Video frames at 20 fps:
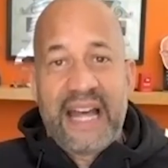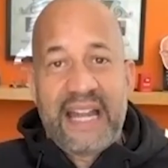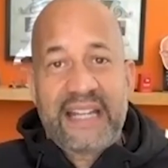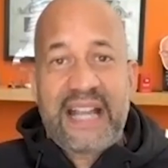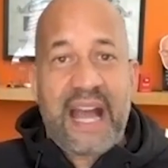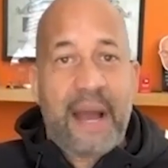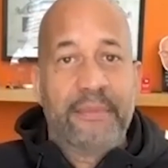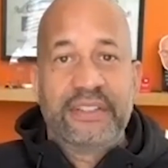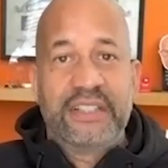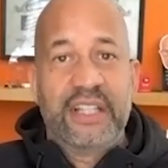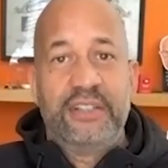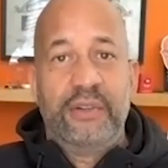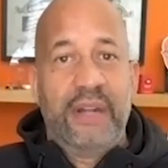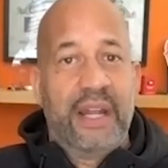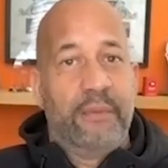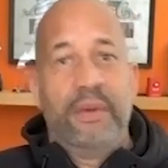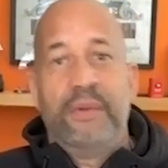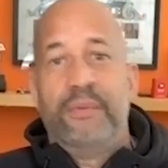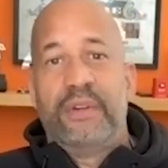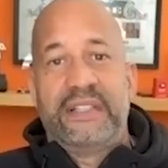lot of comics didn't do
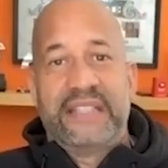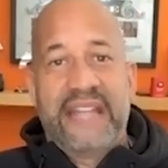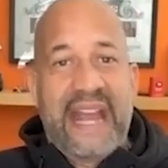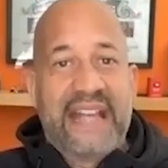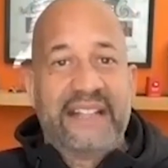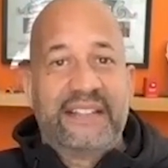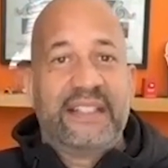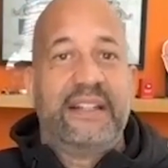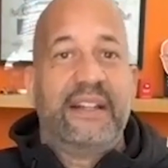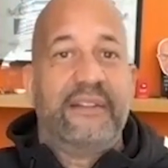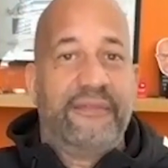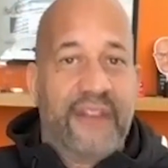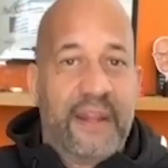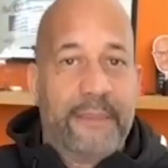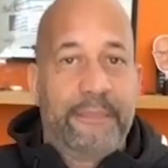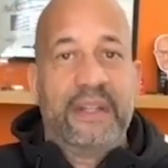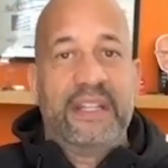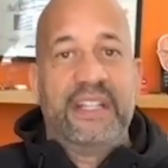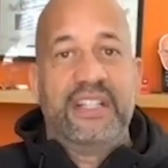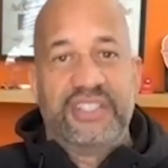that. We were dancing and
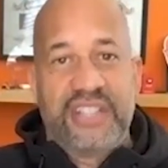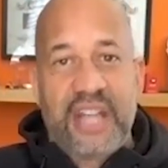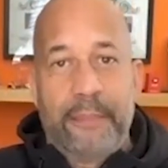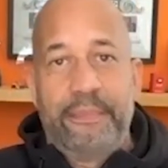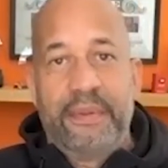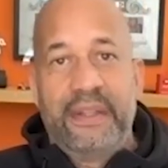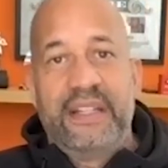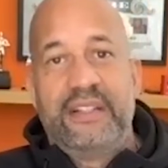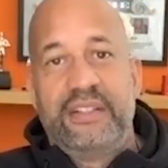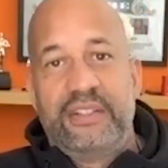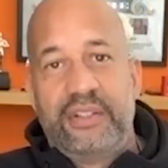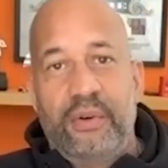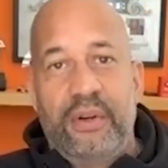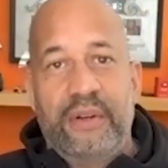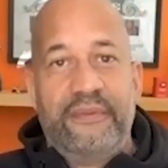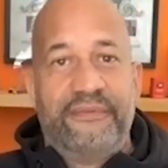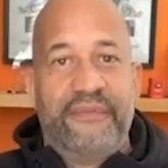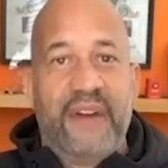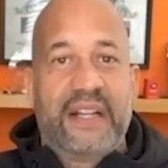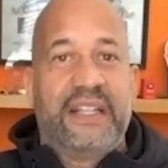flipping and jumping and
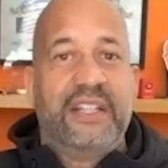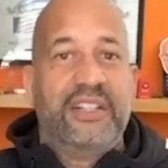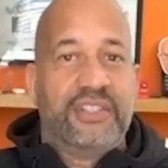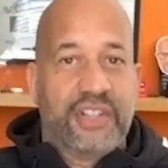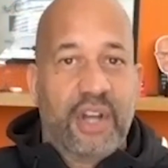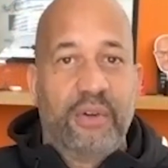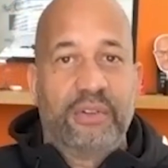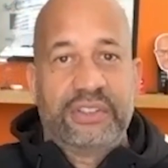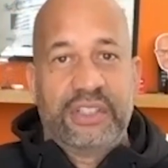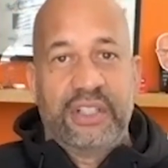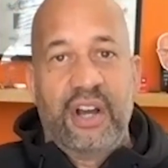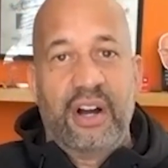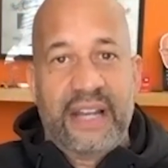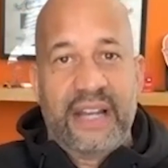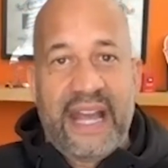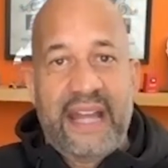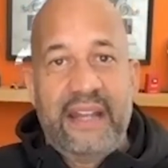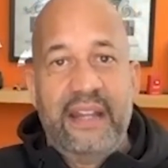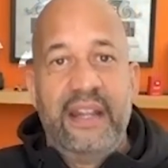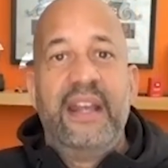doing fucking jokes and all
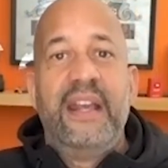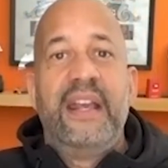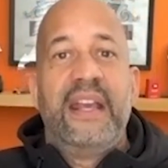that.